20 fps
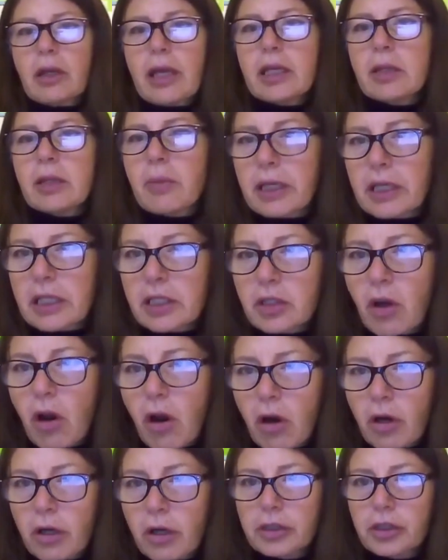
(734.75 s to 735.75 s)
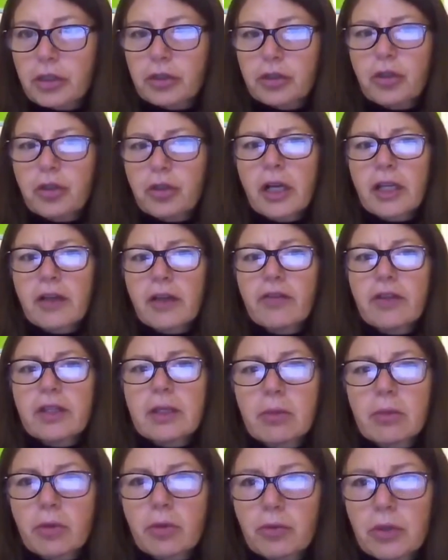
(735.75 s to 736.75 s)
anybody's heart. You're not giving
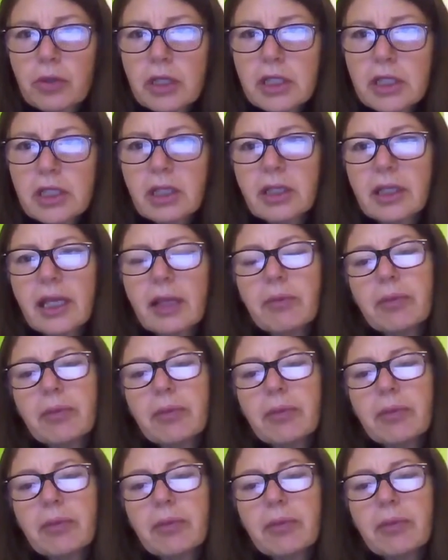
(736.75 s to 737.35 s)
them a reason.